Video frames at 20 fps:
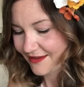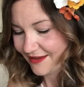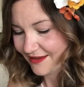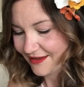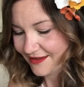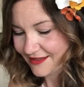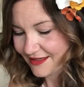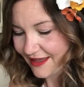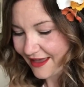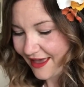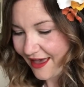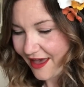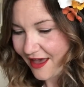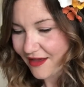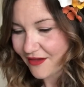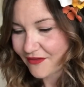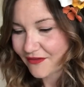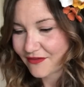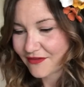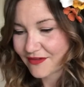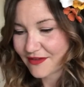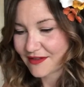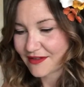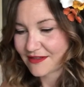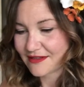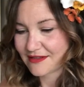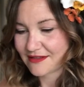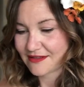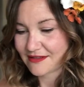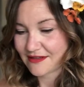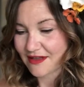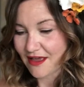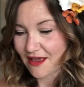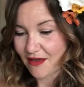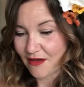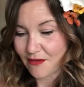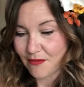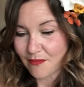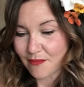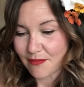And I have
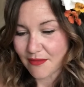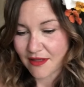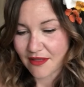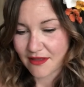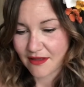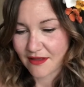some